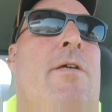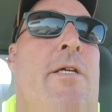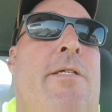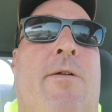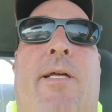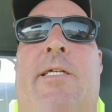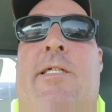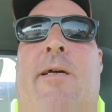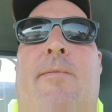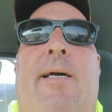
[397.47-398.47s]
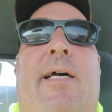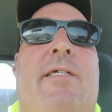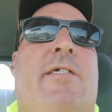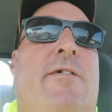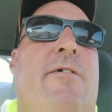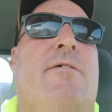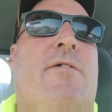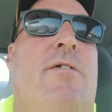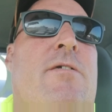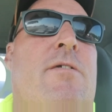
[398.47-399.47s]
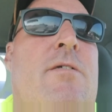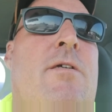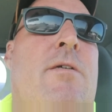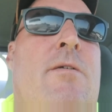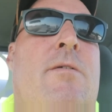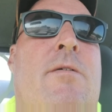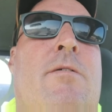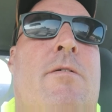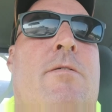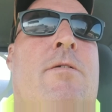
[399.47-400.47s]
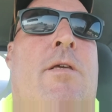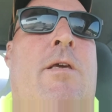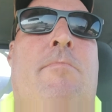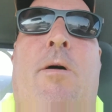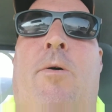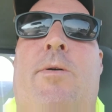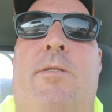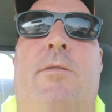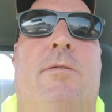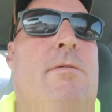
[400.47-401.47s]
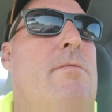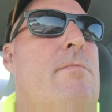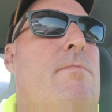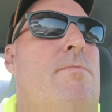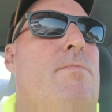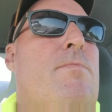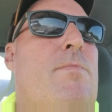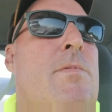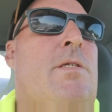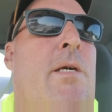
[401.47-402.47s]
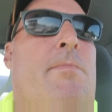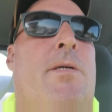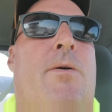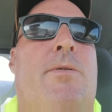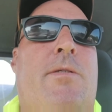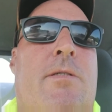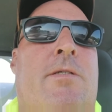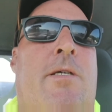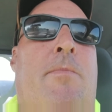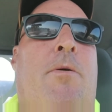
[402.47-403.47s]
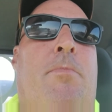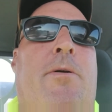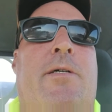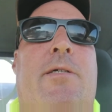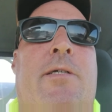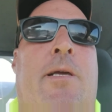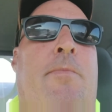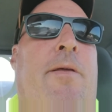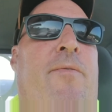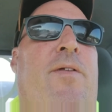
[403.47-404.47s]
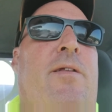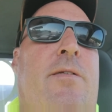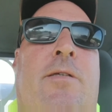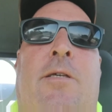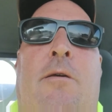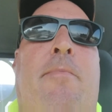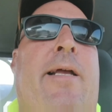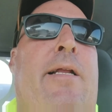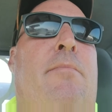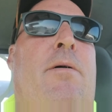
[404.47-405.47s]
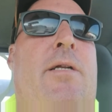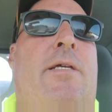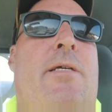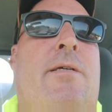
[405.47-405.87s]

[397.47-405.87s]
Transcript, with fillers: Until next time, guys and girls, keep mowing, keep growing, keep Ubering, keep lifting, keep making that money.